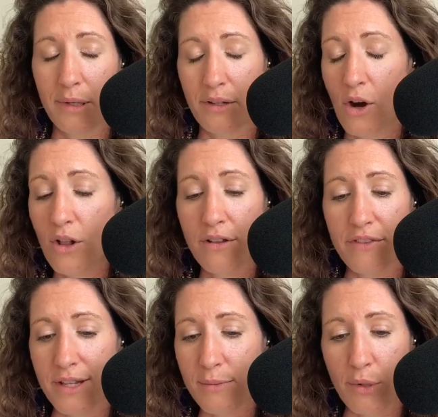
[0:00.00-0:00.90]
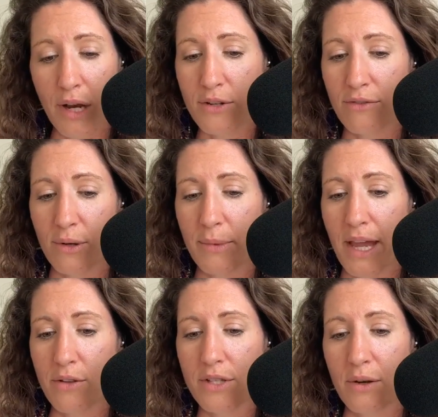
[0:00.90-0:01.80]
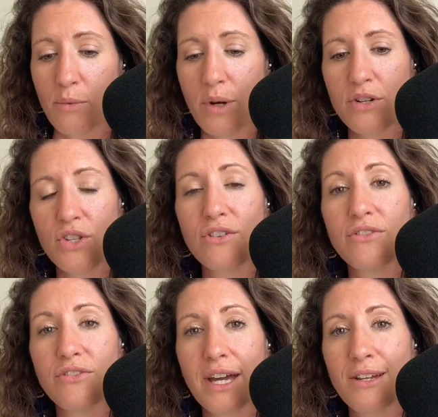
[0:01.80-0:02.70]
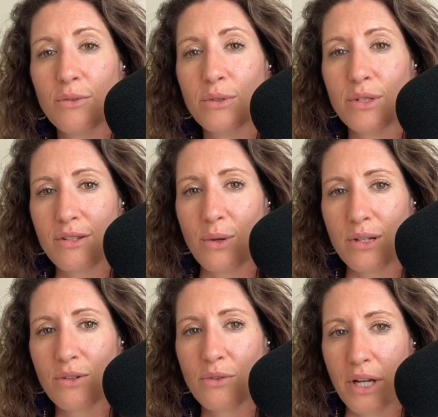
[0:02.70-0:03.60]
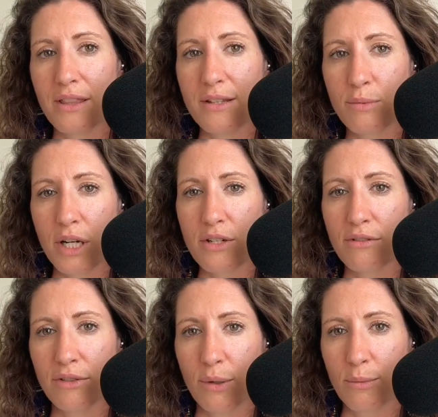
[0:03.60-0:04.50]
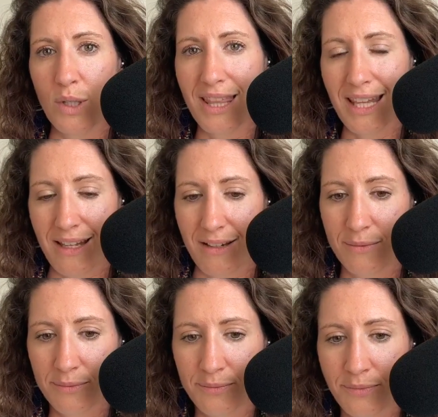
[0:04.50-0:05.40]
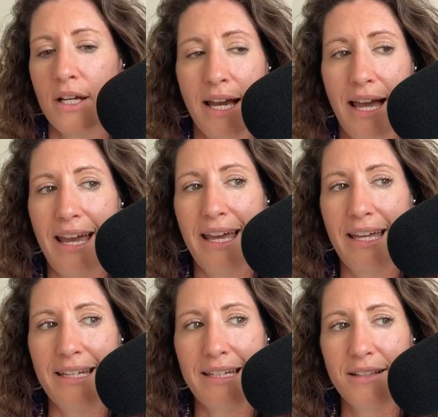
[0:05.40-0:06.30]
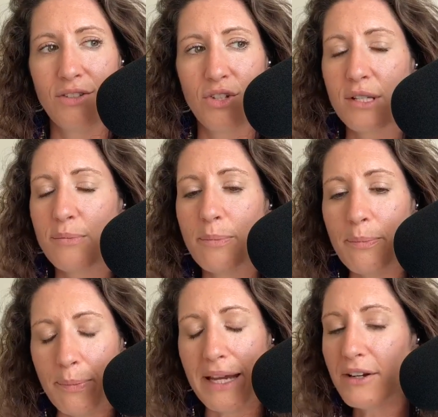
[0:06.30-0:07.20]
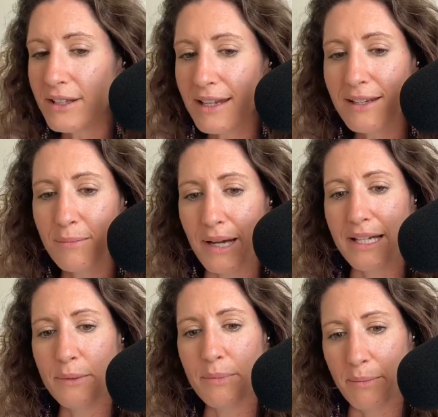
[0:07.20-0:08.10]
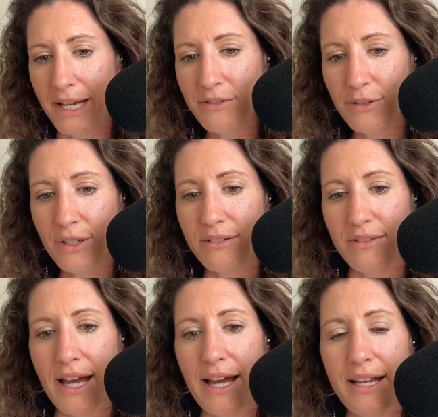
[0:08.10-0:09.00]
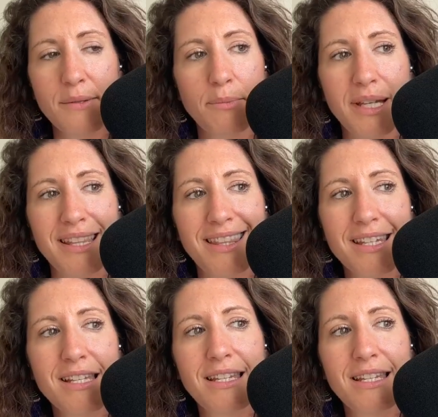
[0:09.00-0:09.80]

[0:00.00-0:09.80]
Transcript: all of this pressure from the outside. Whereas the defined root is going to create this pressure from within. And just bear that in mind, be mindful of that. But this